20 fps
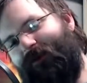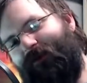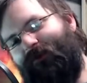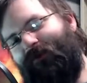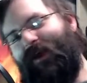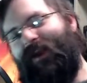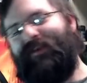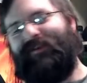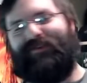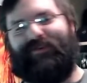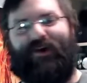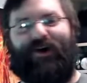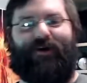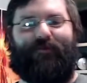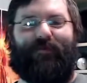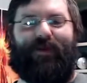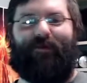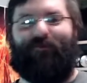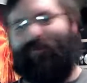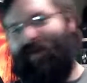that is not
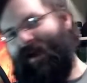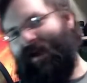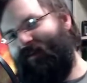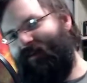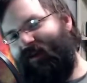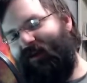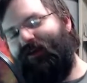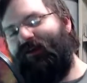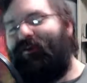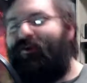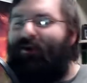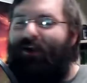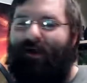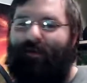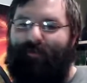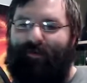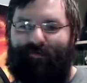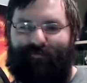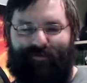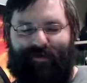me ranting, not
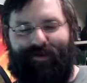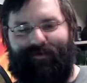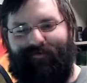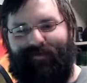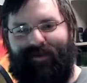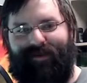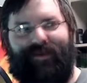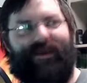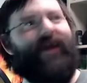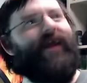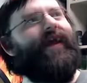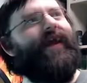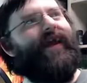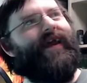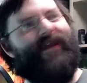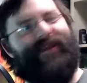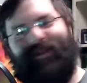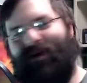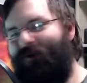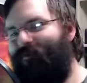me raving,
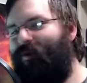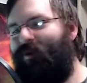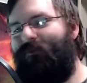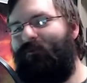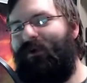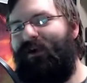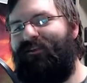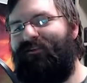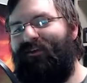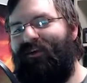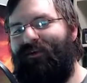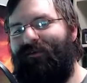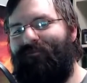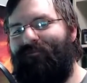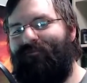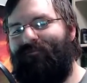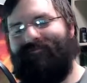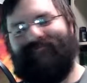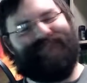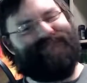and not me bitching.
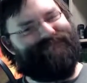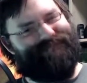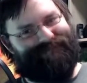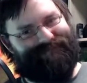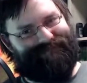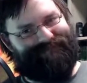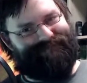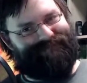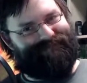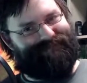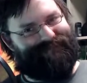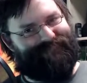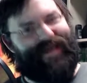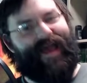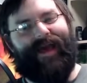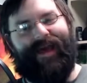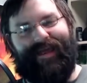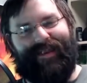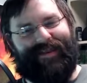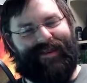
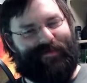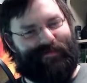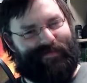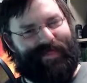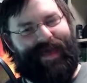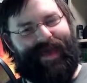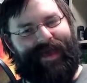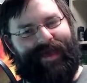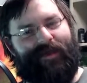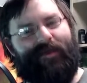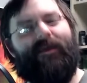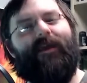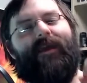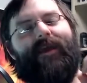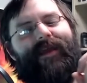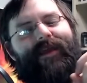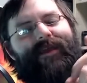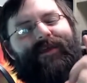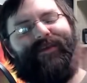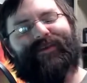Now, that
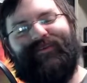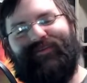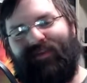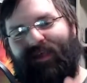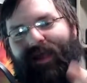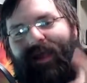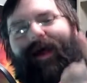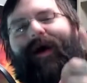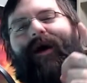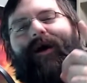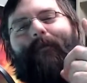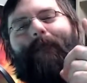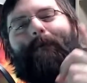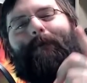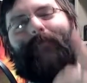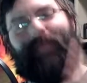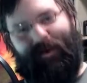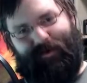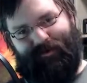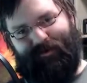is a
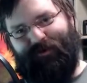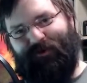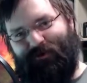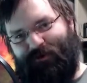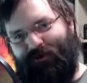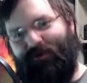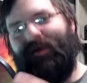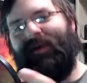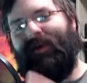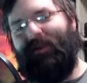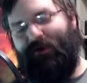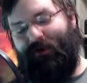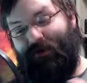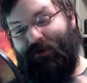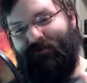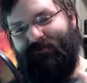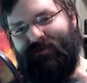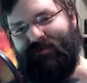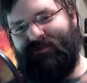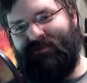miracle in and
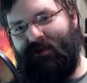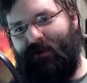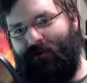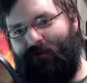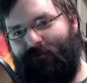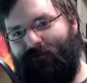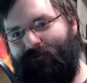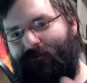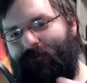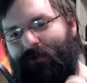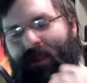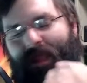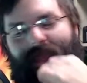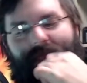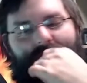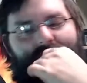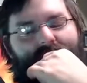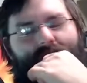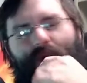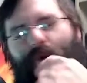of itself.
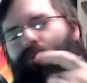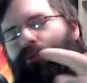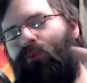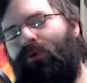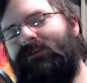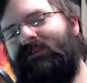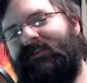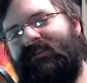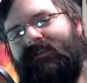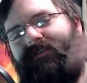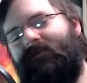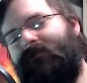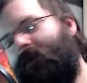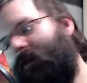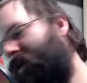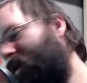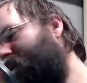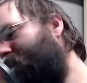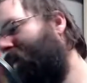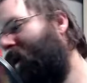What's this
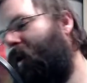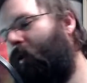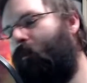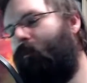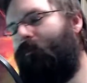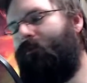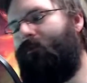video about?